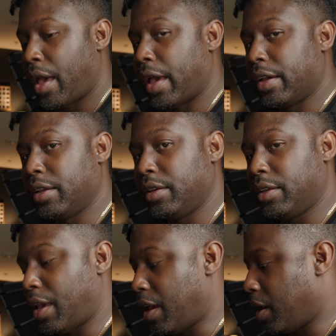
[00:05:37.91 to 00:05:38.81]
I
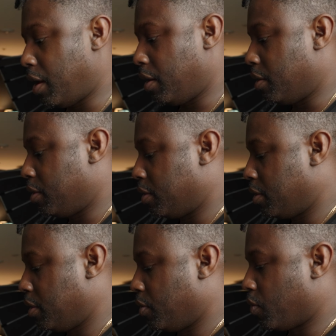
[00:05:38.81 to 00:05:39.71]
couldn't gain
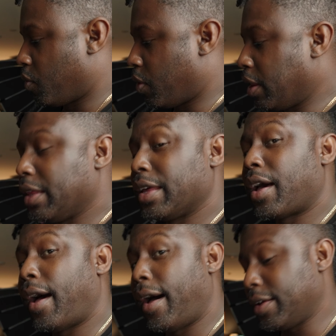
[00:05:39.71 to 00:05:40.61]
really the
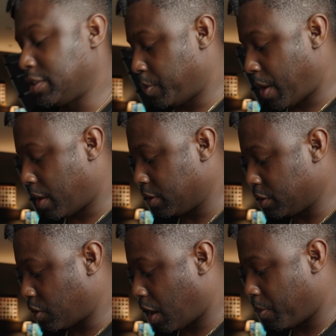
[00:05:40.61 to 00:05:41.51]
cons about this
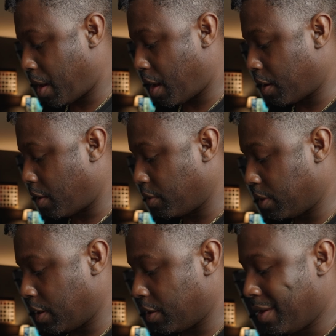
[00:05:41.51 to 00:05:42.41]
tripod other
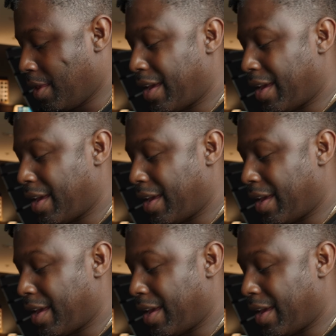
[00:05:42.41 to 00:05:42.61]
than,